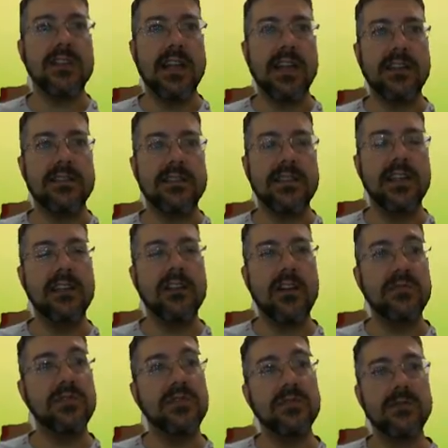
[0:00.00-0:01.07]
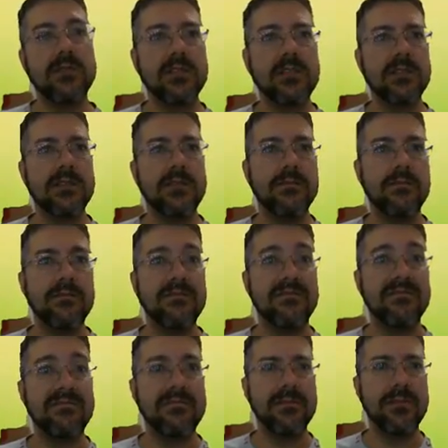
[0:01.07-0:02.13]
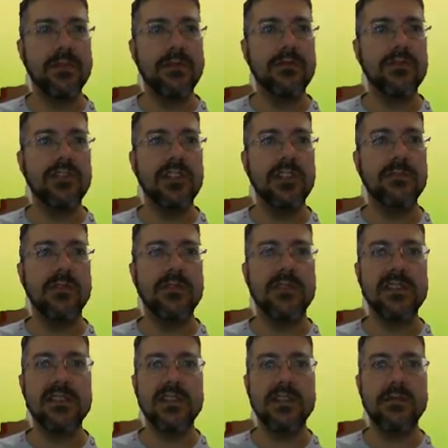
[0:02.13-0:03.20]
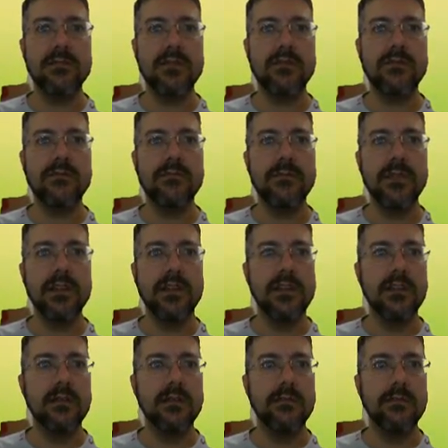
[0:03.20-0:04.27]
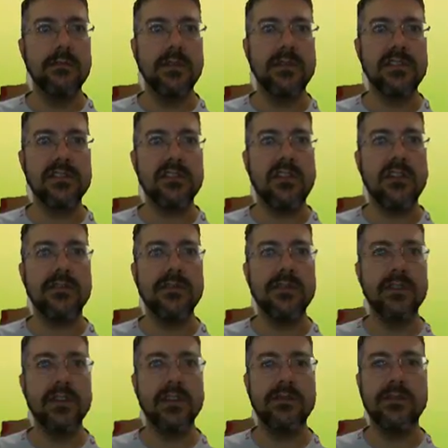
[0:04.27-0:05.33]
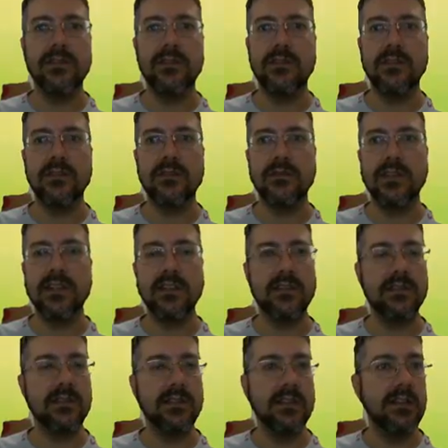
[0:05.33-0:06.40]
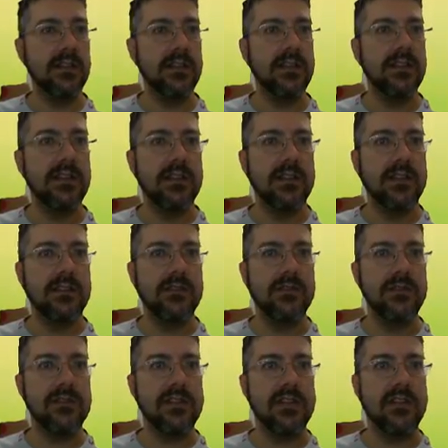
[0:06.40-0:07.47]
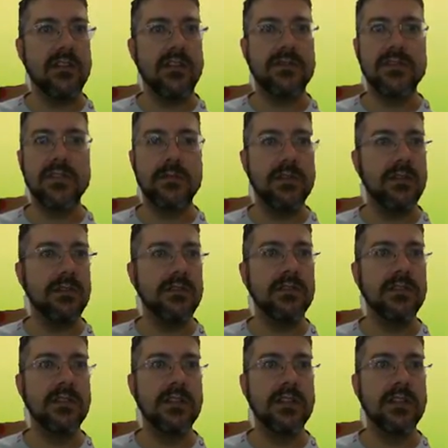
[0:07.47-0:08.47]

like skin options, tooltip, oversample. Be sure it's off if you don't want to use a lot of CPU.